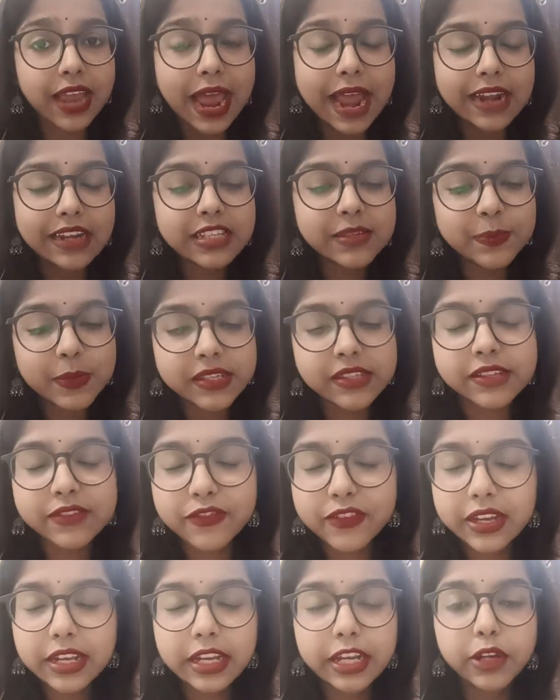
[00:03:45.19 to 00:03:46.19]
and
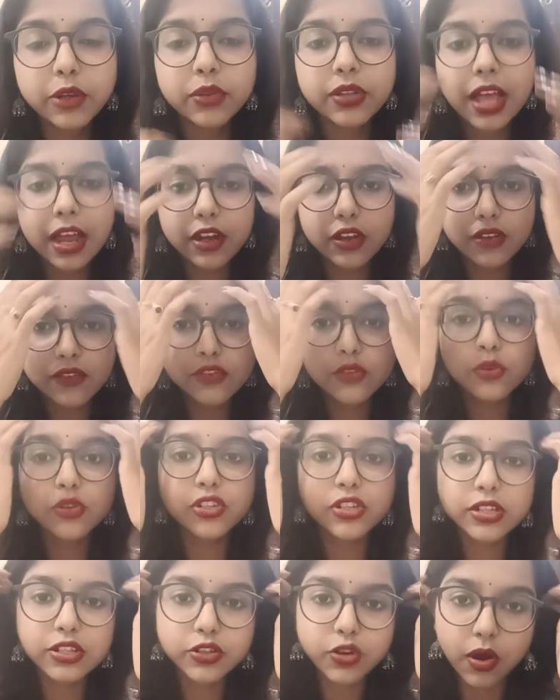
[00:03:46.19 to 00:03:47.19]
specifically to that of
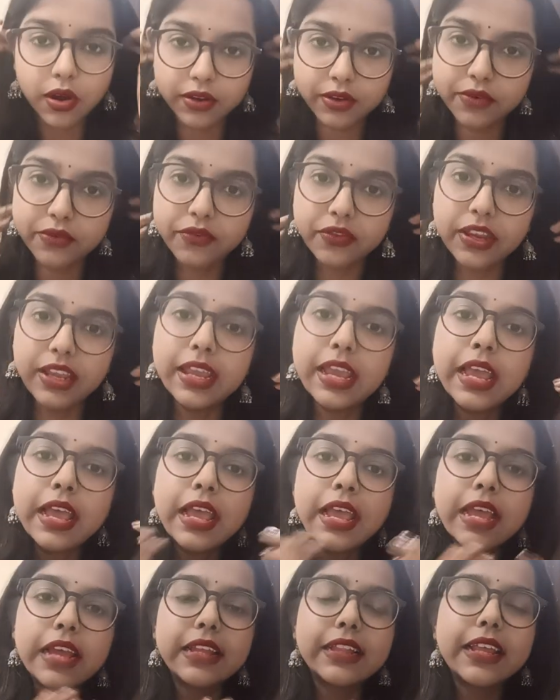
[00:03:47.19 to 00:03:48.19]
social geography,
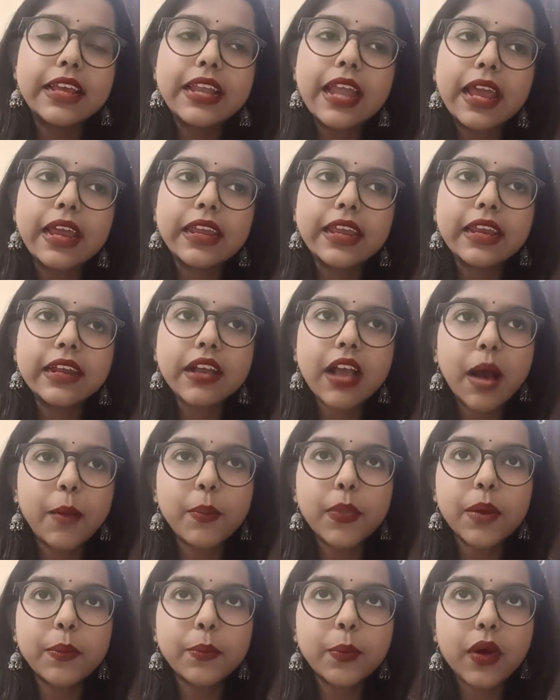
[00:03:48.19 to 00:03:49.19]
then I can come
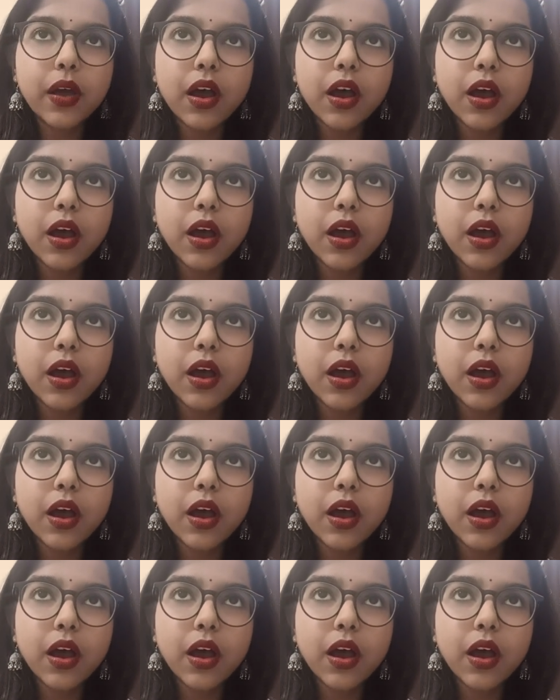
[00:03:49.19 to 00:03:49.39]
up